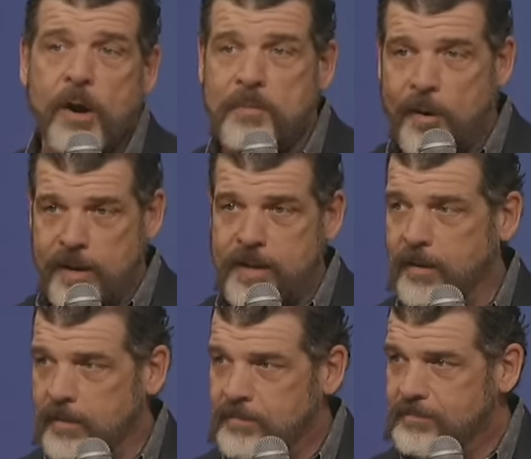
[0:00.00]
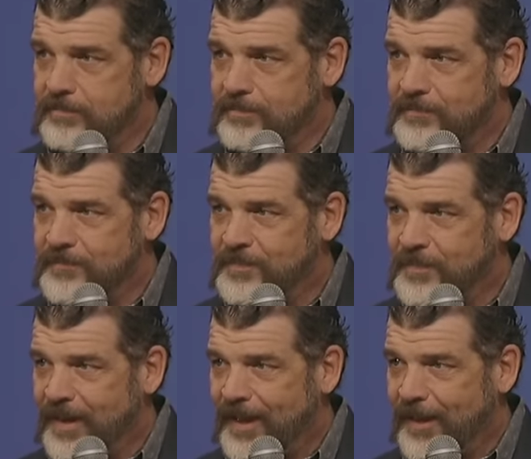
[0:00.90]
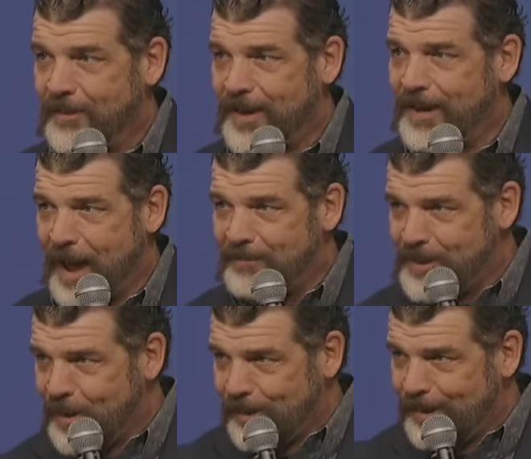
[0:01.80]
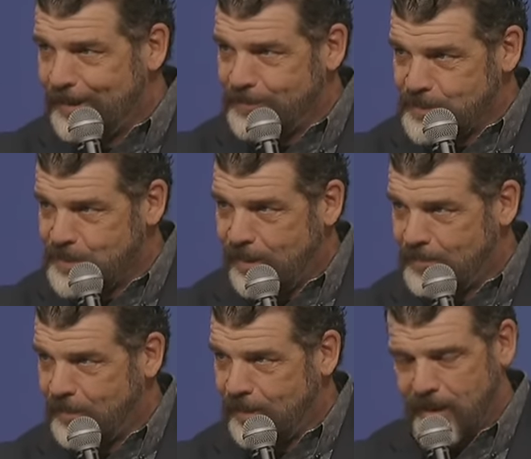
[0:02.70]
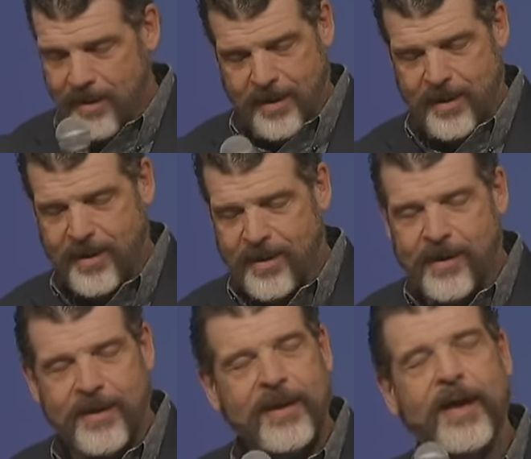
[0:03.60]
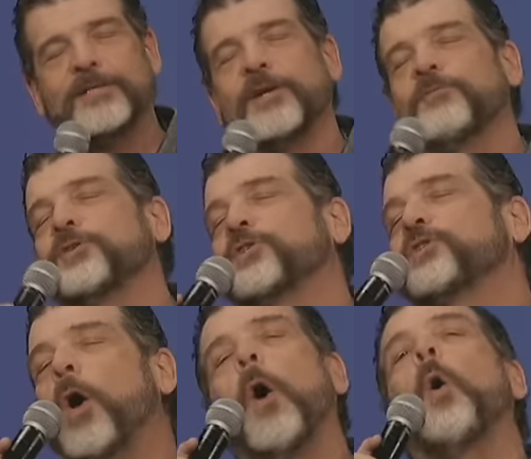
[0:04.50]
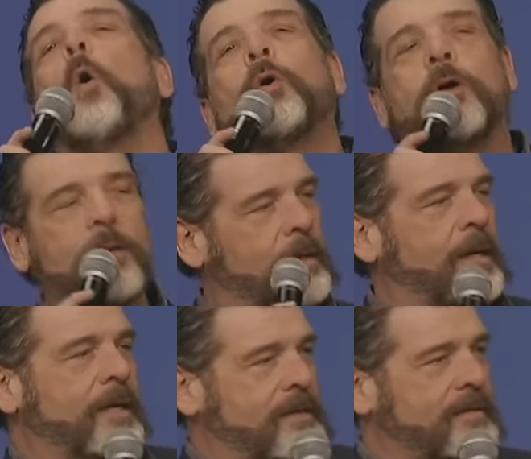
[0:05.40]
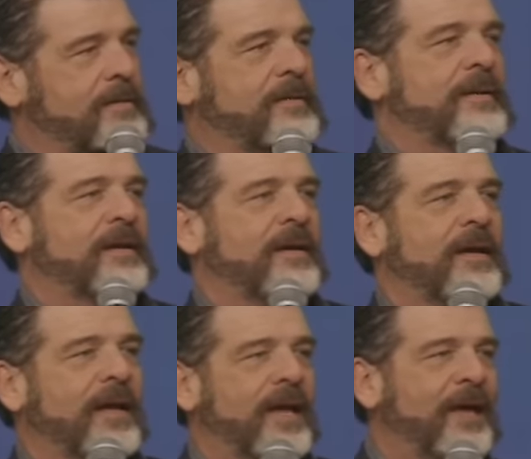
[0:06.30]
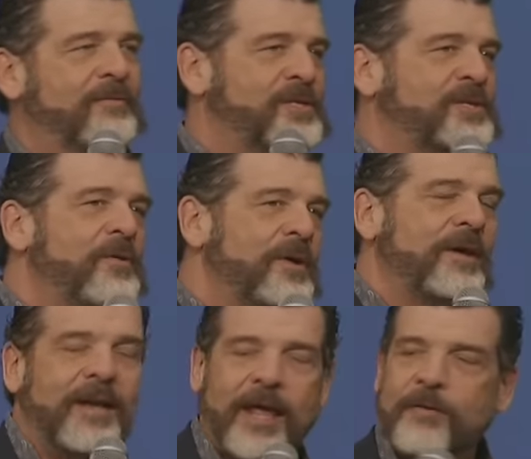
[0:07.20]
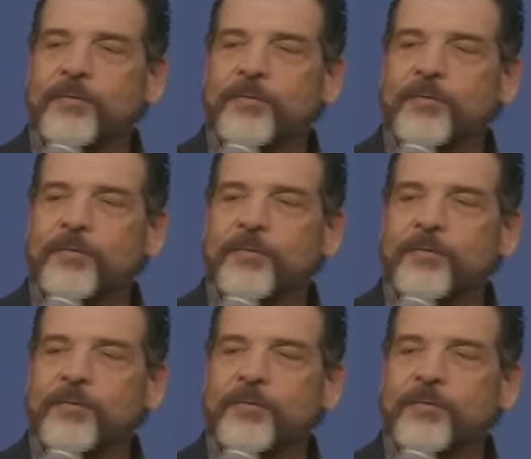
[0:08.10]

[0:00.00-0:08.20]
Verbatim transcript: party here. Okay, how many y'all were here at the star party? Guys, it was so good. It was so good. And the